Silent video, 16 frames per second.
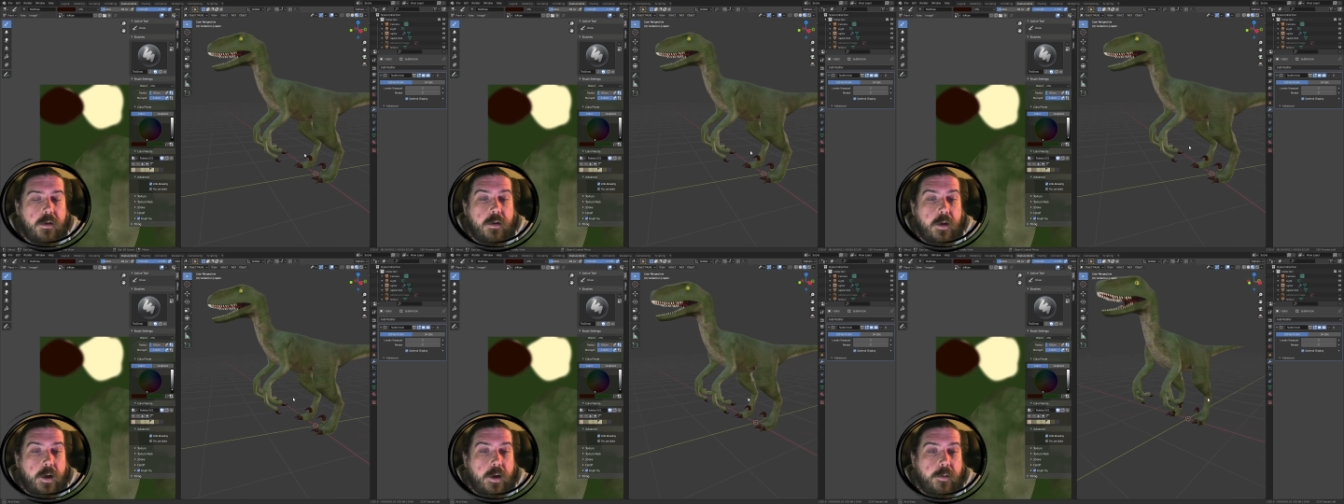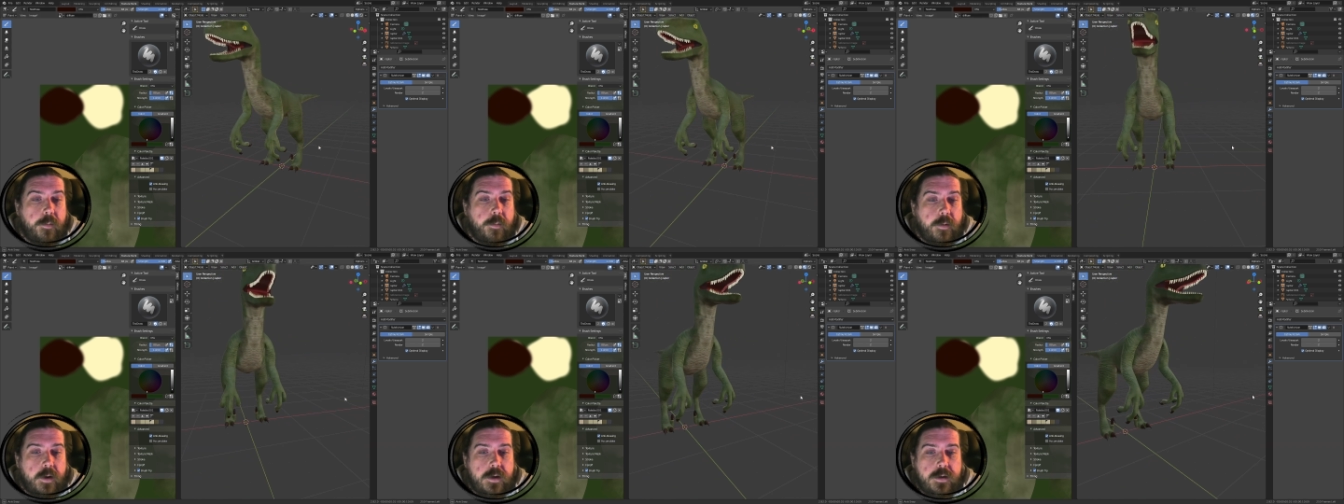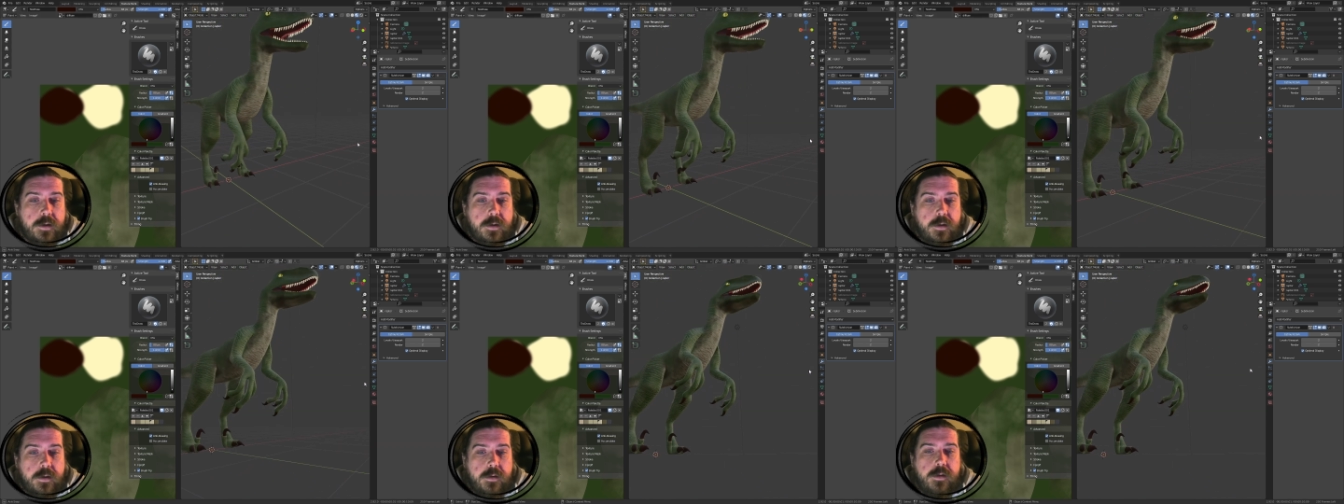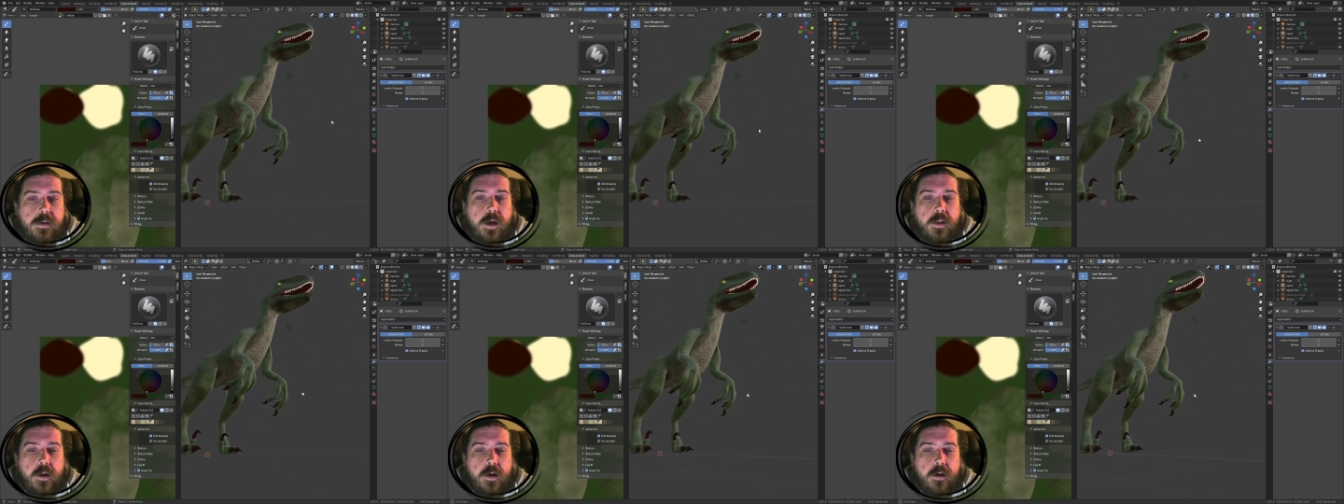out of place. Yeah,
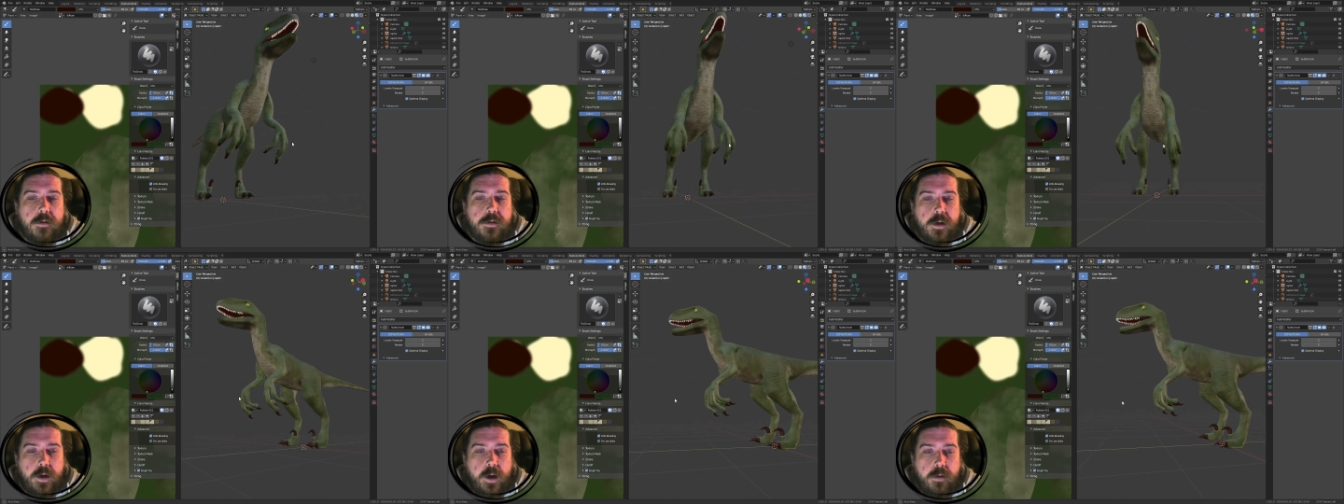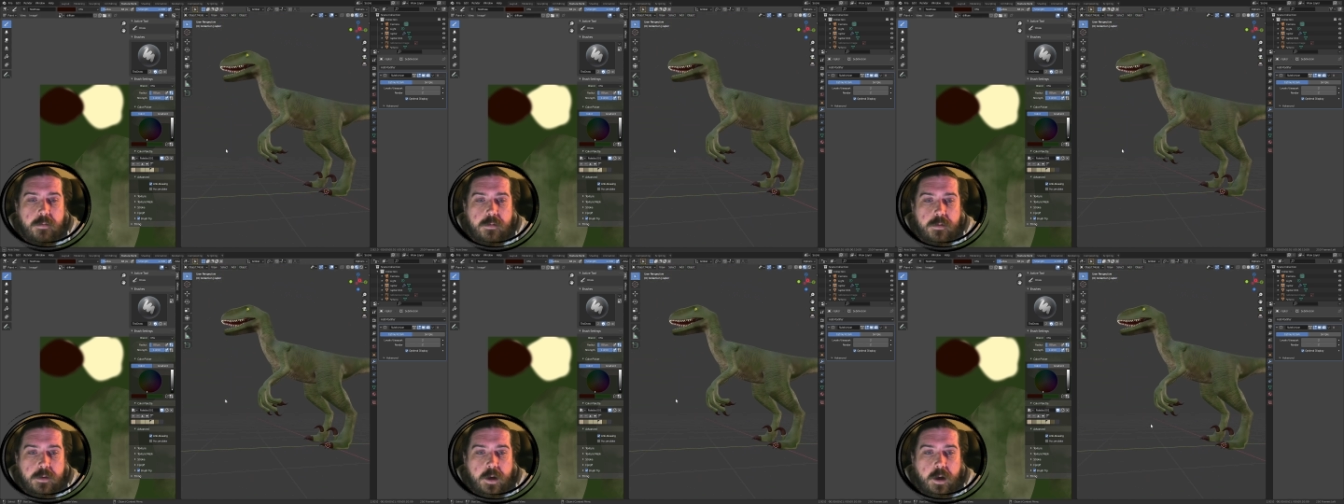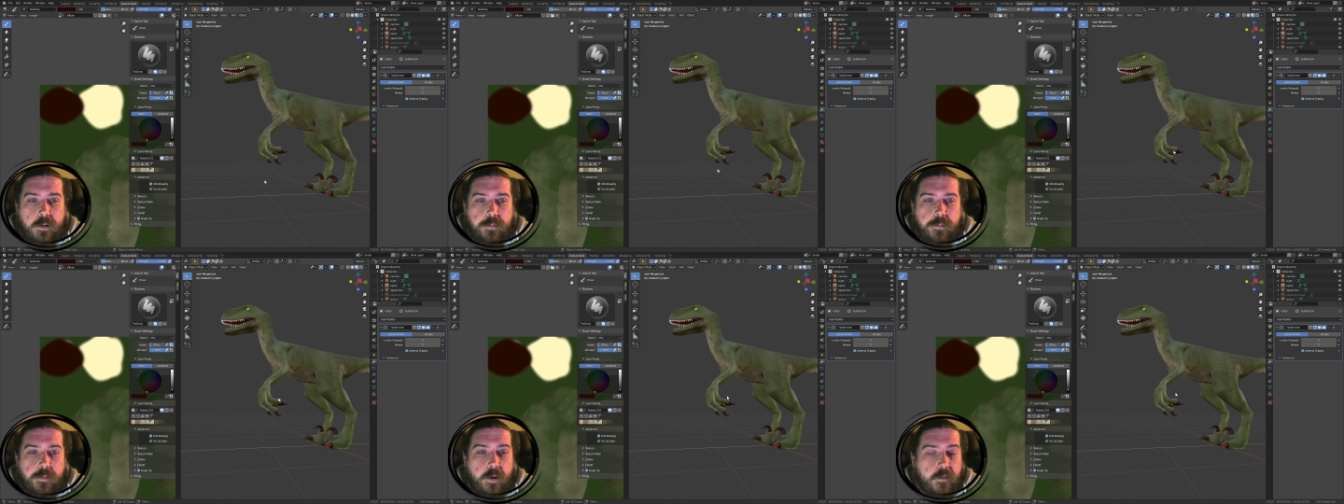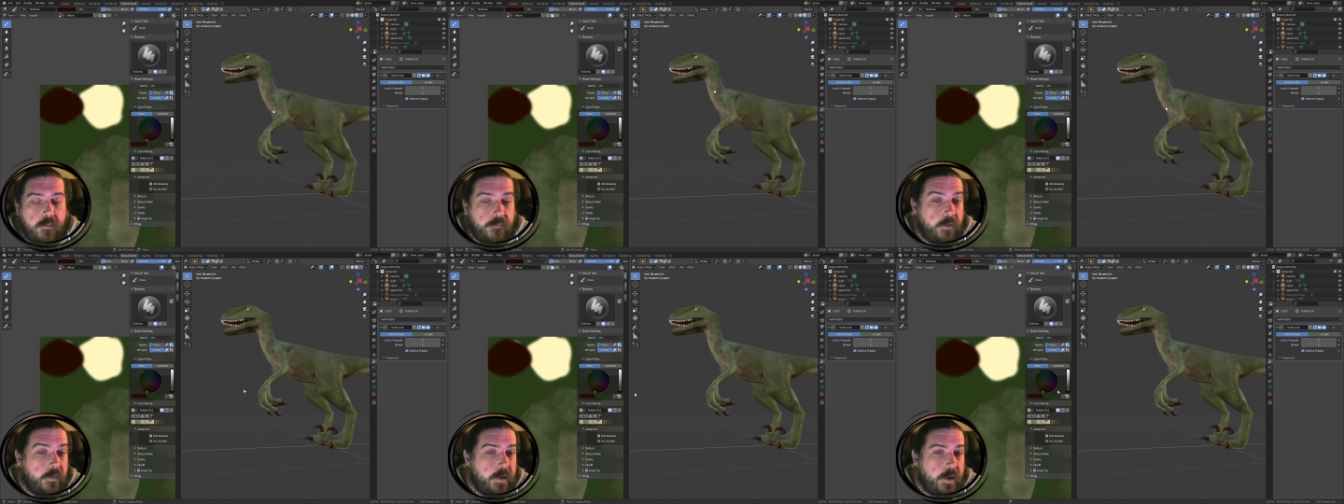that looks okay for the dark,
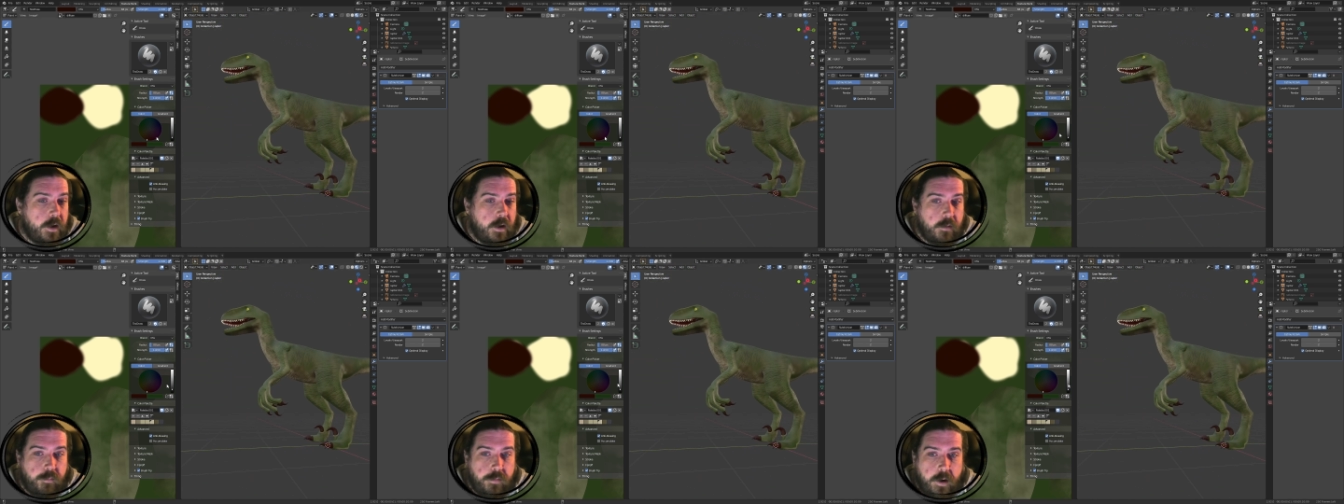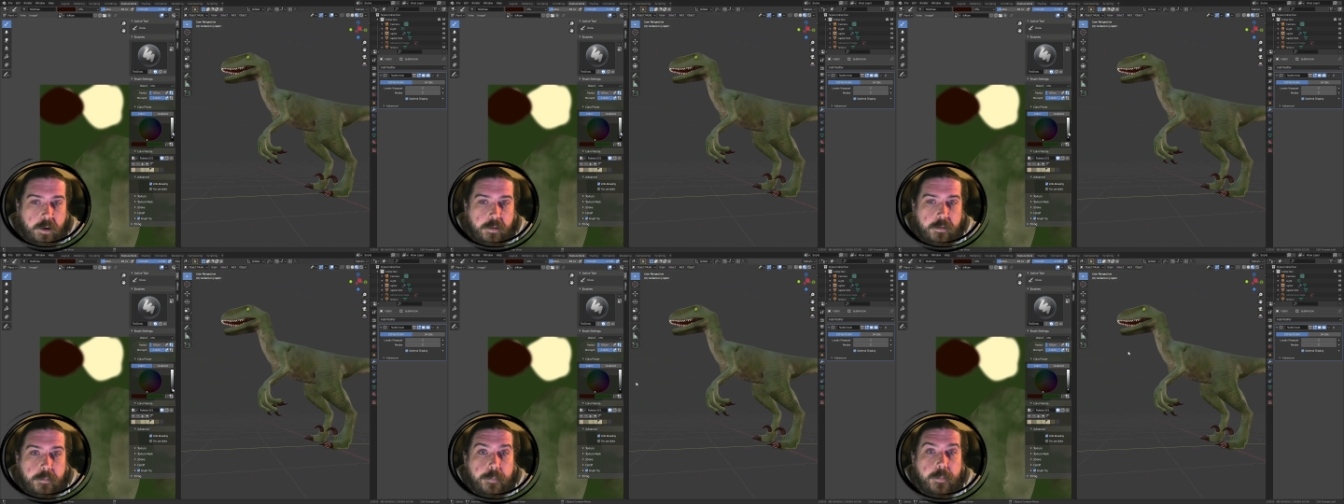very dark brown.